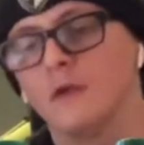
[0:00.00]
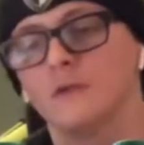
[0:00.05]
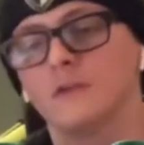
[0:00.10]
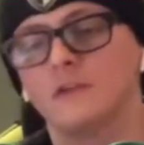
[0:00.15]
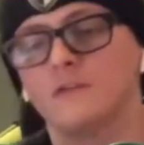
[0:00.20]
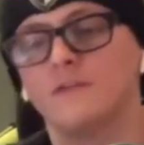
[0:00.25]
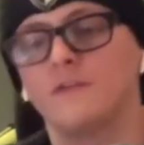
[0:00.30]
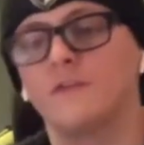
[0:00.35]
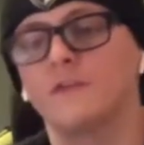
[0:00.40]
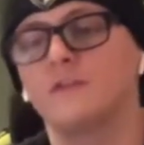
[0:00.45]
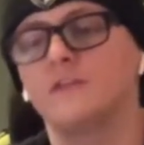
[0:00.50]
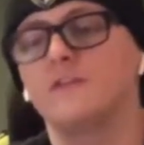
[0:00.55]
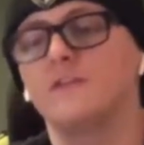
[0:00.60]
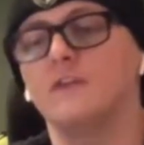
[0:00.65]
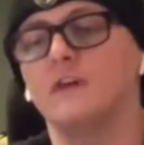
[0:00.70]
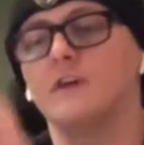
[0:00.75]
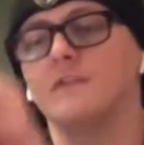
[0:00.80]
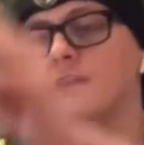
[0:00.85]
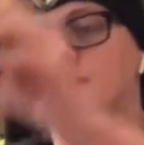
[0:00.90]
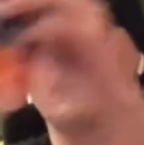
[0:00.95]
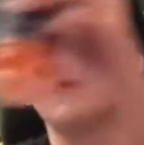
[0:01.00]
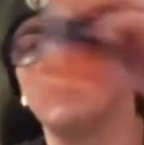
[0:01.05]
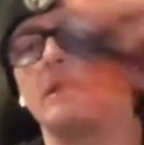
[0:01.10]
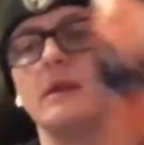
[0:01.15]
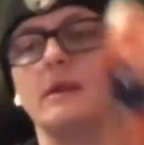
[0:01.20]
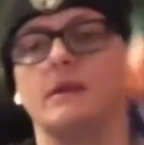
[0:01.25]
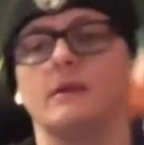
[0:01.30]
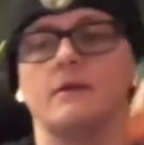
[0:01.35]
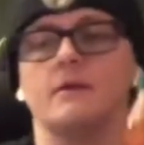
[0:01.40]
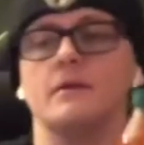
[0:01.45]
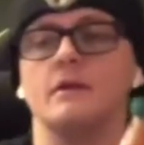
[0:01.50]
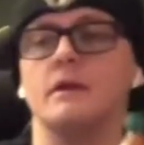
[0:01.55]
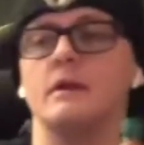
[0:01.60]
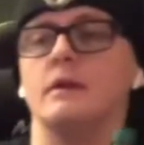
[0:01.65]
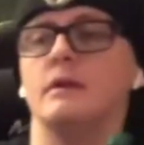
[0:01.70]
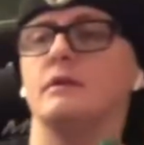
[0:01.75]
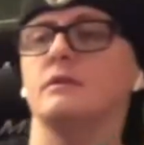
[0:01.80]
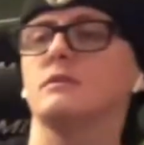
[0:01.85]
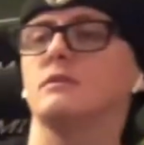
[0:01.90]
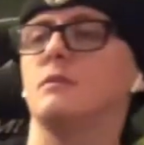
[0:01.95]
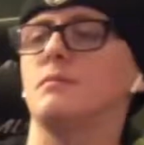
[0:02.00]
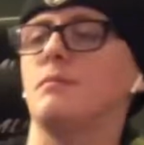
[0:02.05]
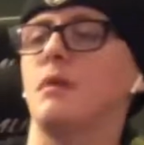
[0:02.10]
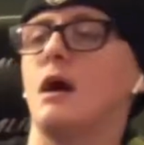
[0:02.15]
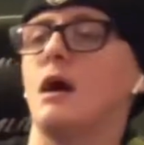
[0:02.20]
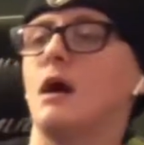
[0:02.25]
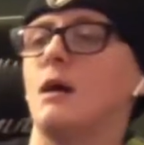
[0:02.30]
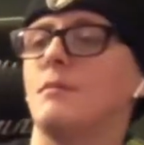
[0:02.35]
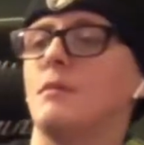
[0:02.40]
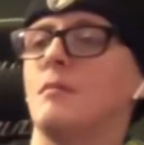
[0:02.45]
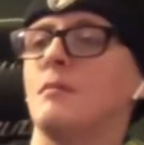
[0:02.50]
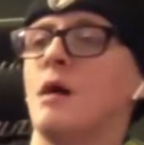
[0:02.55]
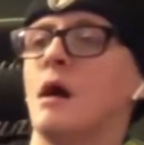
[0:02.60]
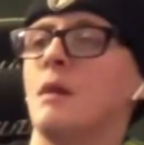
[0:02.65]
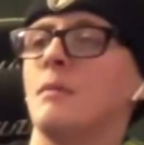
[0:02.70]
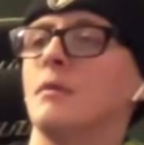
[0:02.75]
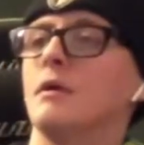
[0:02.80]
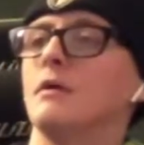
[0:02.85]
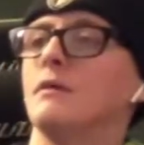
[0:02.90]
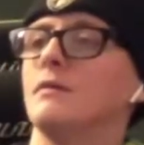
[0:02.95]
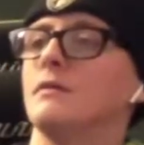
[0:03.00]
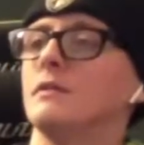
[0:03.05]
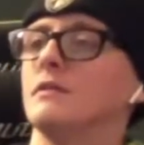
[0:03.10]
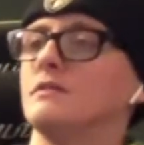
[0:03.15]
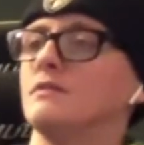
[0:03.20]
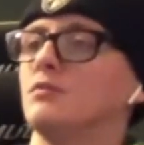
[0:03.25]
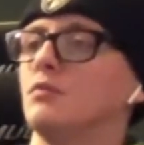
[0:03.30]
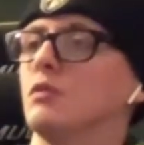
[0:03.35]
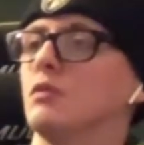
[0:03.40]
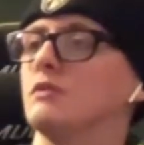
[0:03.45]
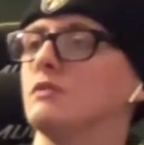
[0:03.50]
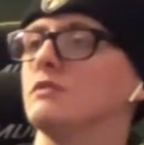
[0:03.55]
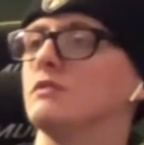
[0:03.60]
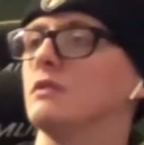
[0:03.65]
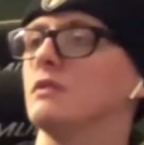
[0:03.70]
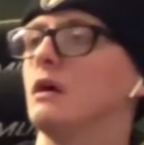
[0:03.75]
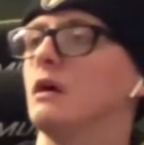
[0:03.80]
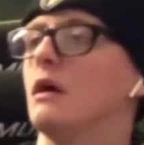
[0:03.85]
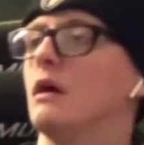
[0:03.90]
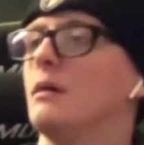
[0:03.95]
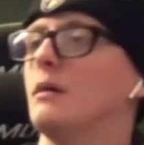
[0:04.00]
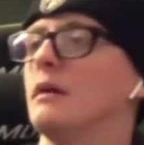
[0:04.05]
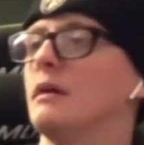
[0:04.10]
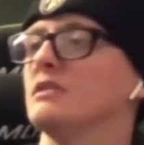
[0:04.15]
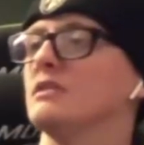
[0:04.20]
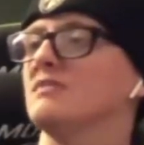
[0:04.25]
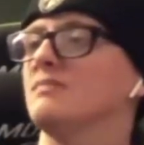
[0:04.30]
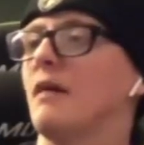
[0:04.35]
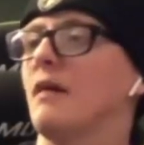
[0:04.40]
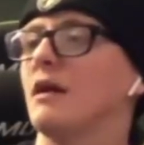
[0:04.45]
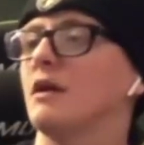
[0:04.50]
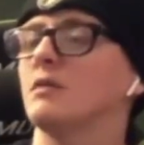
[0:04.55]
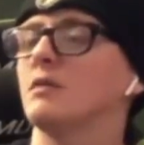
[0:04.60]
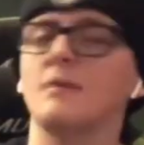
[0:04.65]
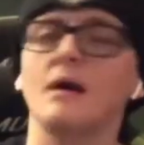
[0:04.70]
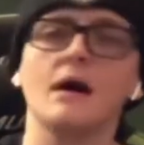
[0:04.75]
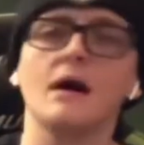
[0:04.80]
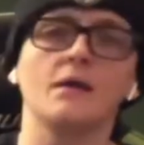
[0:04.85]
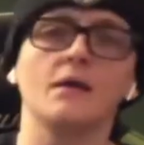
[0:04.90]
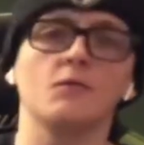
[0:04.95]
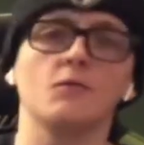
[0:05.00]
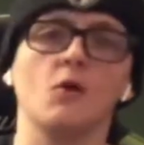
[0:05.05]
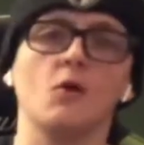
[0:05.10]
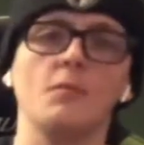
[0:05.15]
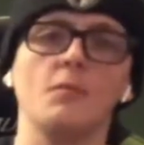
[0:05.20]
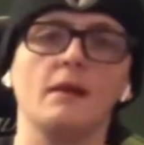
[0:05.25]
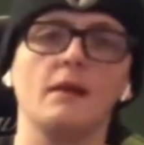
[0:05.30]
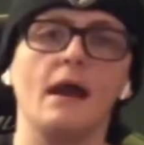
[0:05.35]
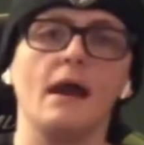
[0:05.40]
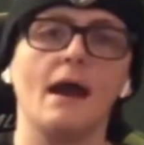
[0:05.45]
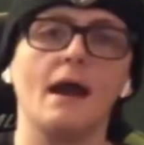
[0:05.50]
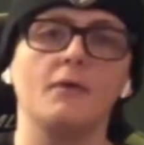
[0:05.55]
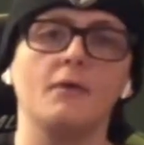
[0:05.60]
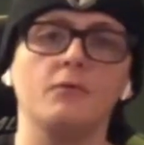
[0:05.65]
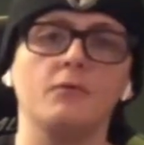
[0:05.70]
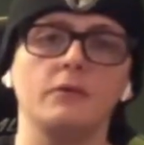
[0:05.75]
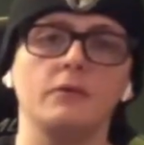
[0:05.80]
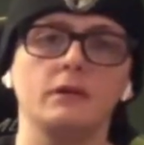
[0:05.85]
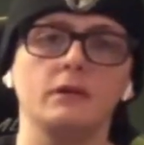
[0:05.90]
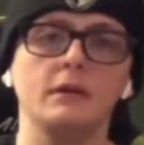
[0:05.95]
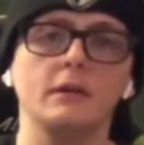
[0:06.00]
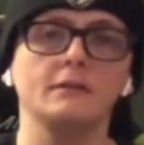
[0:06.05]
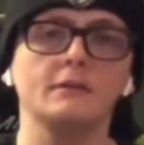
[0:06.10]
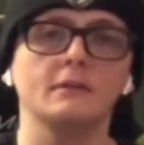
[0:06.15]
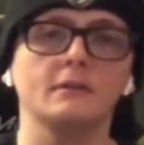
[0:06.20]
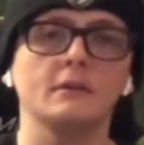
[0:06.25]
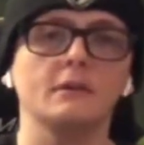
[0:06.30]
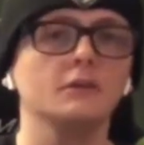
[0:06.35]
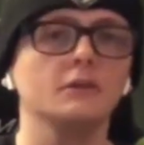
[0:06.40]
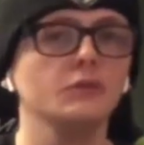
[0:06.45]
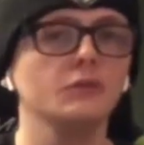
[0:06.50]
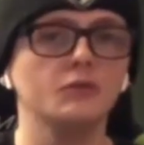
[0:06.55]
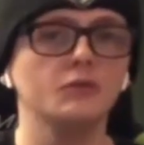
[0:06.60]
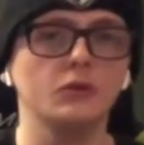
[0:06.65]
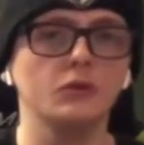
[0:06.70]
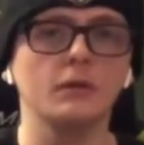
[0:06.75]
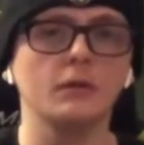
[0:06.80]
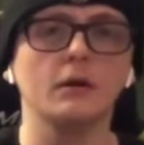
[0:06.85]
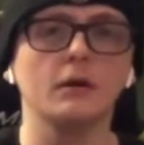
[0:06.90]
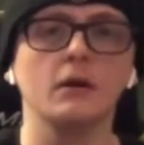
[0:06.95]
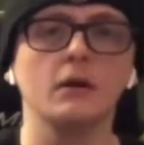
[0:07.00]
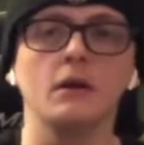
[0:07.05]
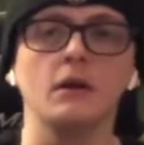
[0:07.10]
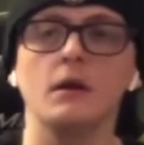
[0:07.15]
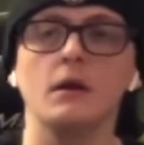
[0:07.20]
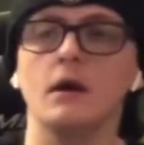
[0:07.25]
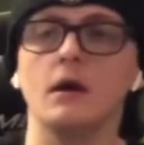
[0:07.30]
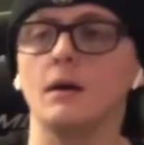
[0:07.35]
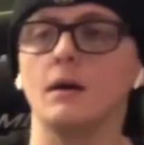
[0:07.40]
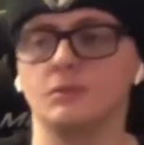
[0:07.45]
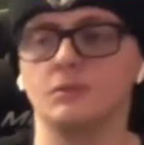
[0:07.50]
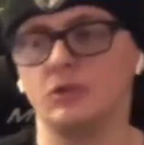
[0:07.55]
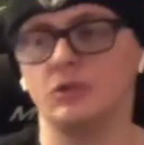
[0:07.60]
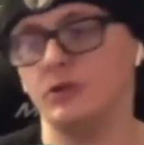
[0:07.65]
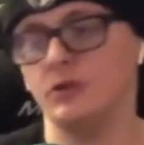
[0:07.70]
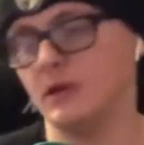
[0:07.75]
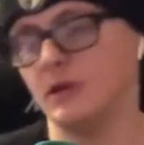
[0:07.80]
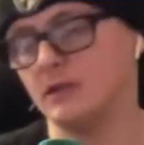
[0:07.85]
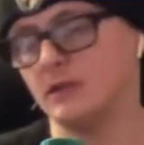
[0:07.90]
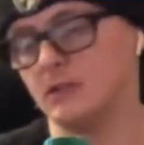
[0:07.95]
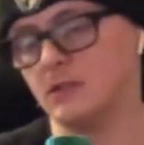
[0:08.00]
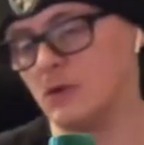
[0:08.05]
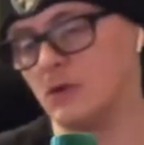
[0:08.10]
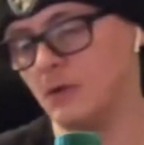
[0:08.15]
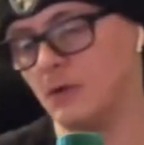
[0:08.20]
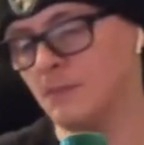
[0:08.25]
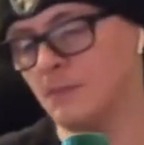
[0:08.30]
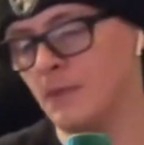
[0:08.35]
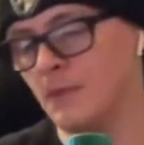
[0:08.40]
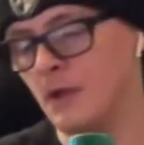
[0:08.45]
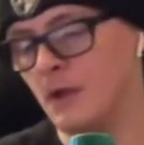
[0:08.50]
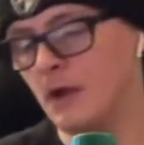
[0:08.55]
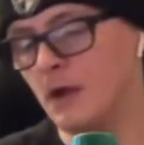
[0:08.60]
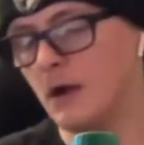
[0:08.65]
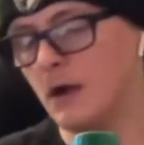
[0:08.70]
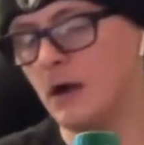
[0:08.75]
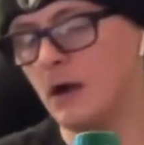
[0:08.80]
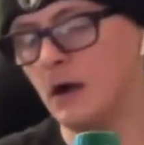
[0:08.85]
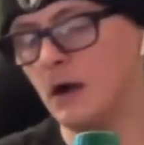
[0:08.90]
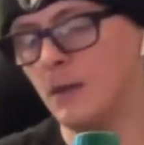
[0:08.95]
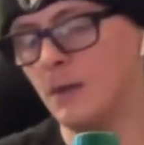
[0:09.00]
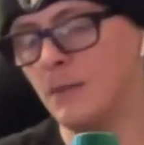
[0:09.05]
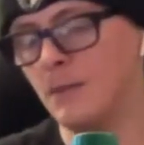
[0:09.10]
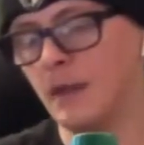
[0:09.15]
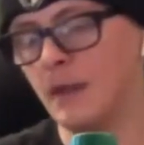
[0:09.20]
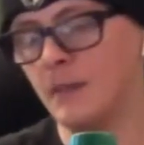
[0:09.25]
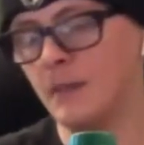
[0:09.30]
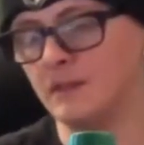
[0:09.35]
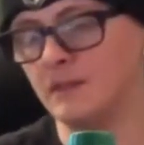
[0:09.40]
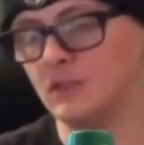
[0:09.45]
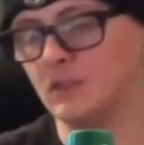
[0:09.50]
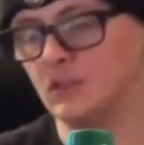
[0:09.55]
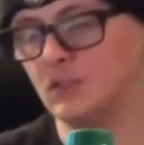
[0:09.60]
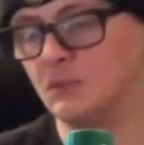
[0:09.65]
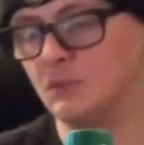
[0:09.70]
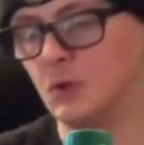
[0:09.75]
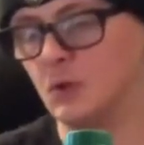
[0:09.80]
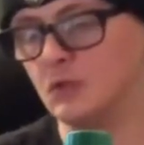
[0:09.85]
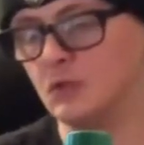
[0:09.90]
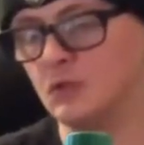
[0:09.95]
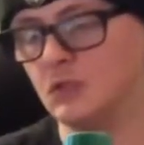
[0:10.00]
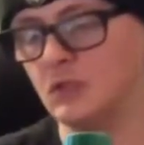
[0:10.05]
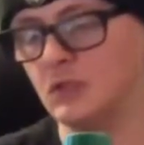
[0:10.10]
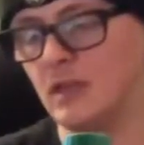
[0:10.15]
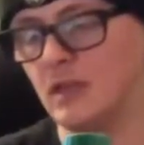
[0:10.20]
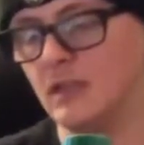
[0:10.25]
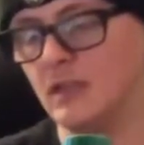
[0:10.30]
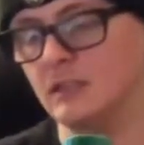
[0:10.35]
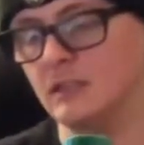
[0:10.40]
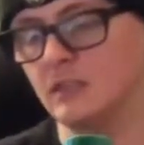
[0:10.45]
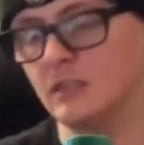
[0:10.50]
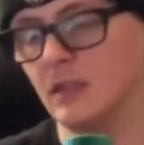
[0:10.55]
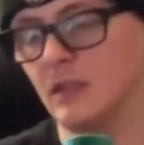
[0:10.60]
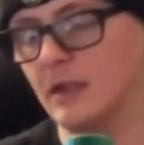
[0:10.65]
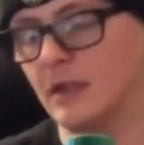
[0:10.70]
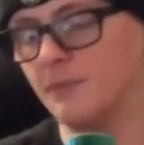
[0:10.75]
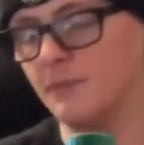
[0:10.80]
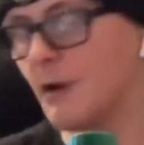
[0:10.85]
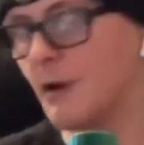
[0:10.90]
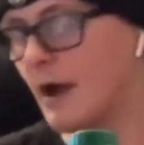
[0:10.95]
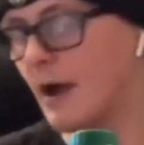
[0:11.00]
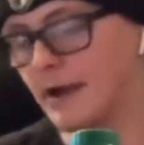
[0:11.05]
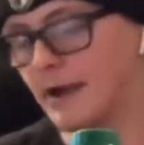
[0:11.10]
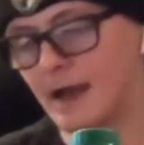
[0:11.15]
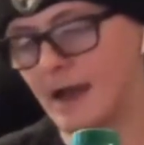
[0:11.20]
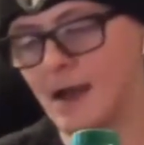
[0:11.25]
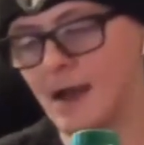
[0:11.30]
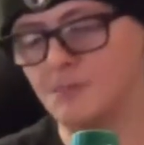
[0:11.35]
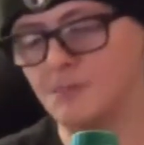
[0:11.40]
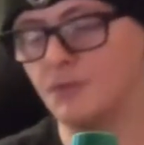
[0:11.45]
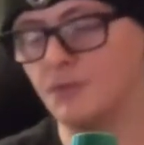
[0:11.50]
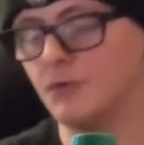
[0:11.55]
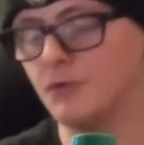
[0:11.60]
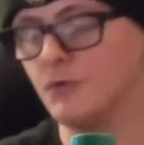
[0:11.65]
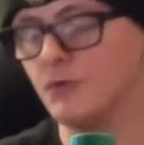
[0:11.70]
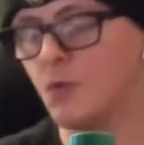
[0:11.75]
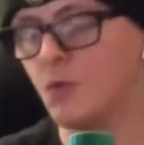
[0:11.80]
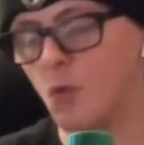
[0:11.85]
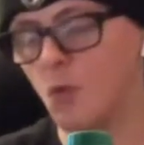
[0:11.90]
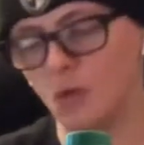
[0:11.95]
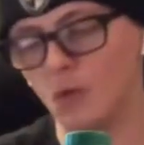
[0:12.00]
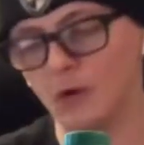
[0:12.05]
This first flavor right here is Bahama Mama. This was inspired by Roman Atwood. He's a YouTuber. I'm sure you guys know him. And this is supposed to taste like pineapple,